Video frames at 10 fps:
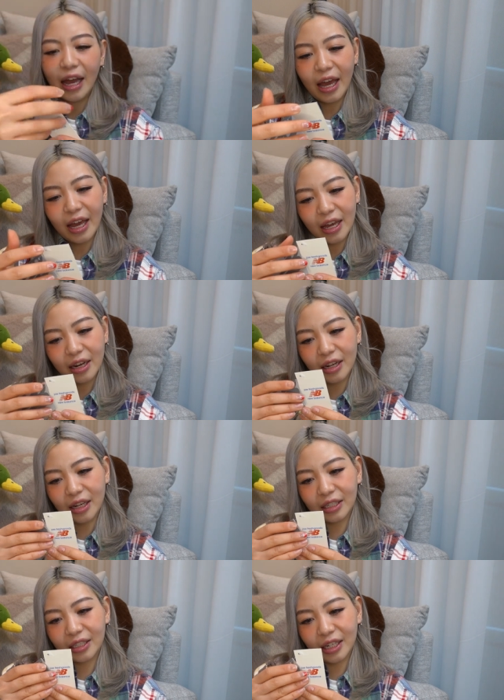and
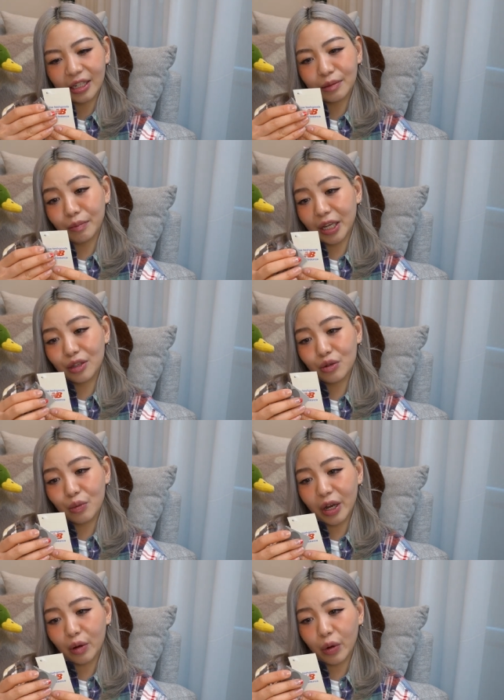it says made to
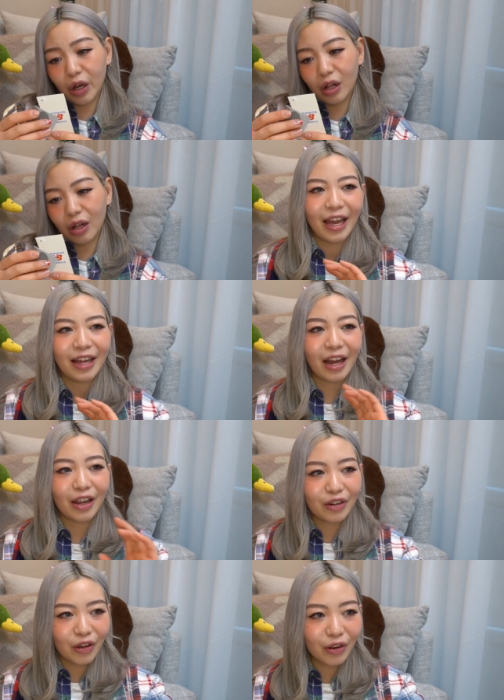wear well and
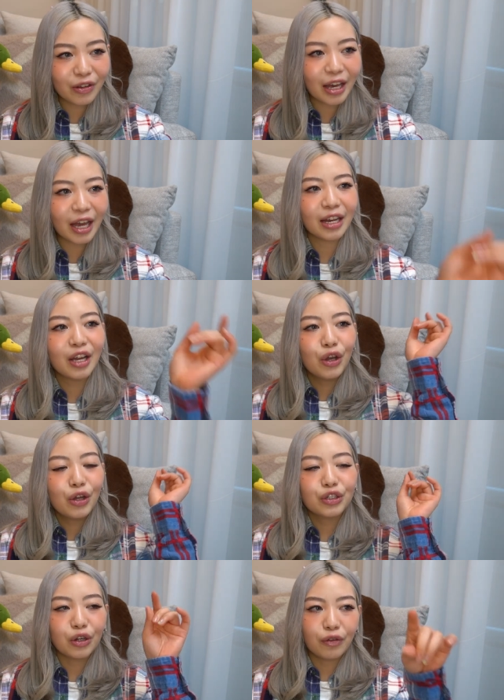I know that
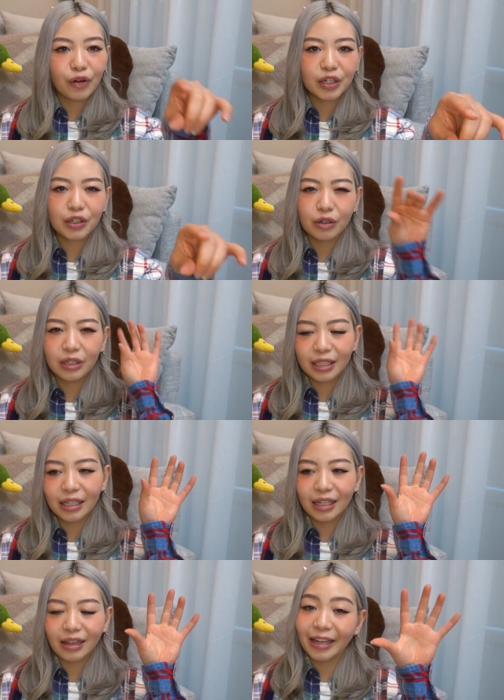Joe Fresh Goods
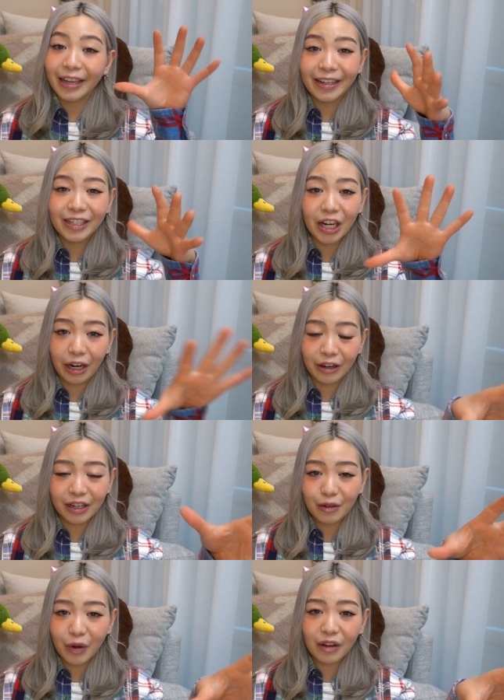did like a
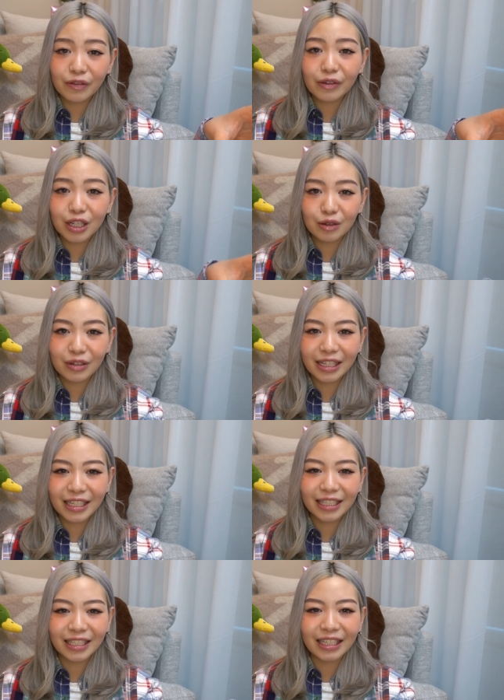charity raffle to
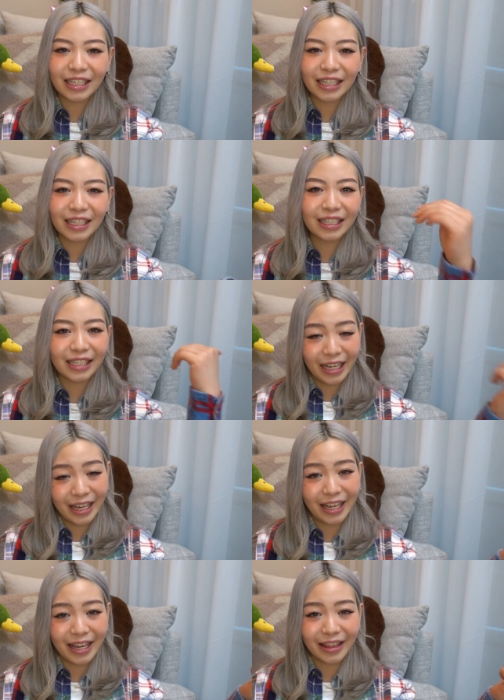release the sneakers
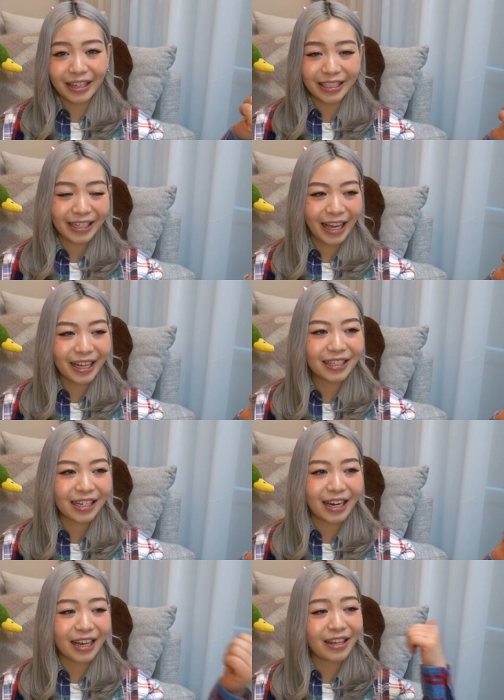in the States
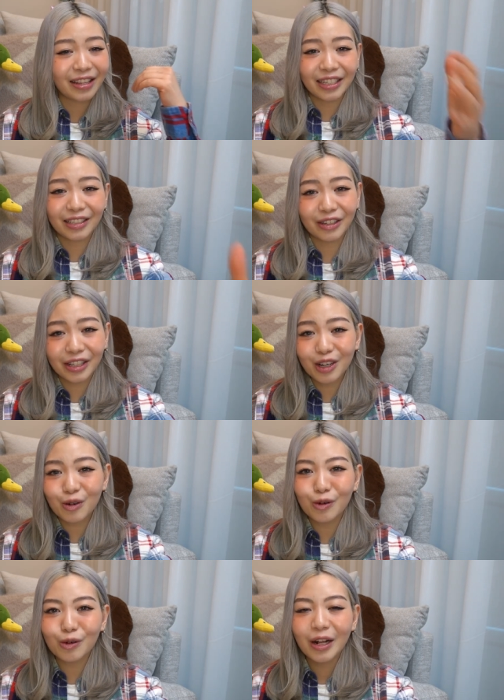and I think that's really
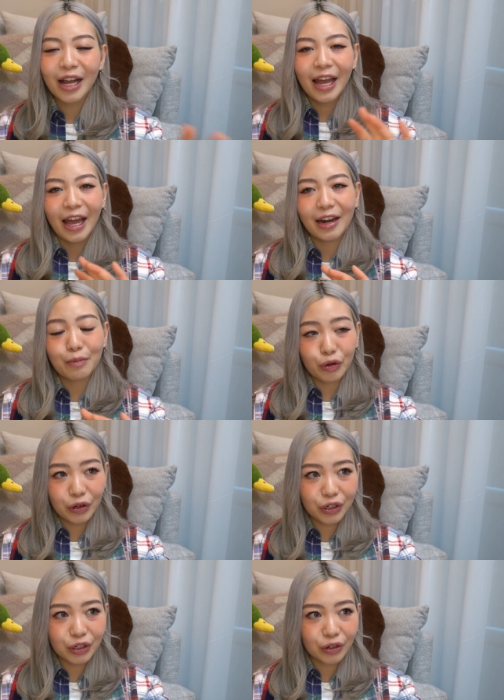cool and I'm
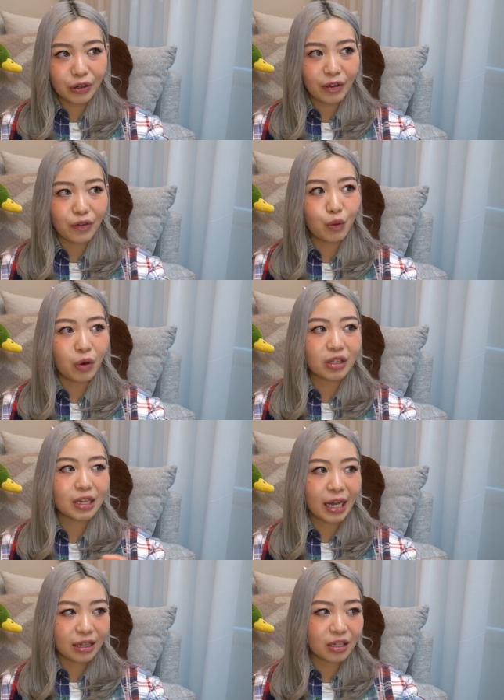pretty sure if you want
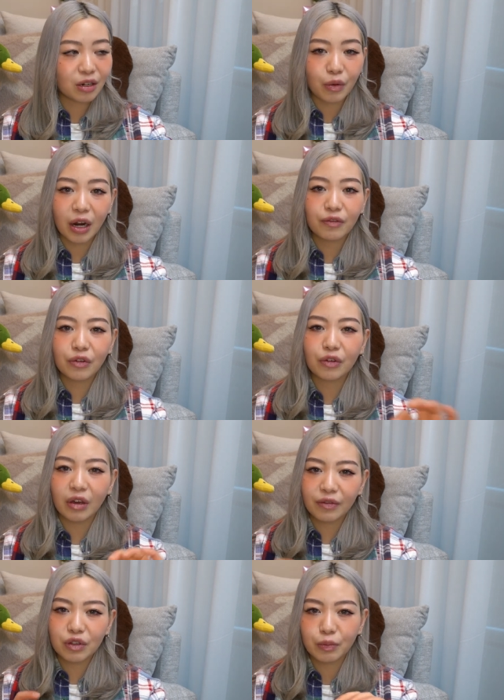to enter the raffle you
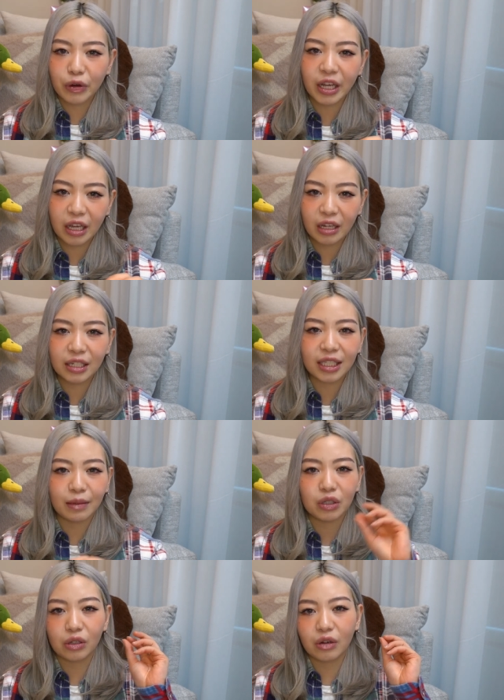have to bring in
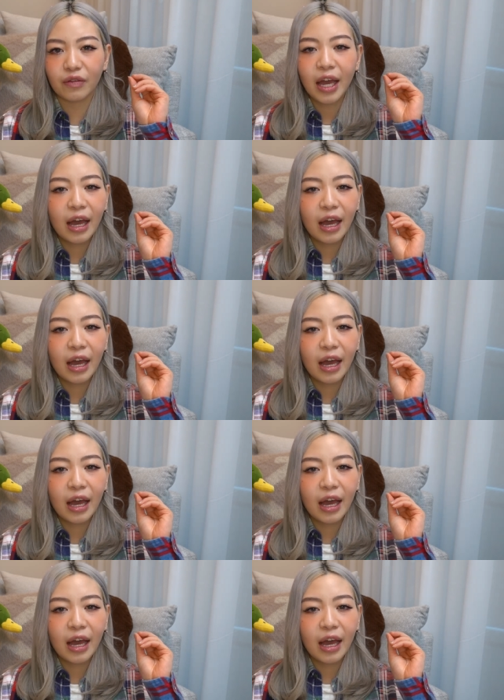some sort of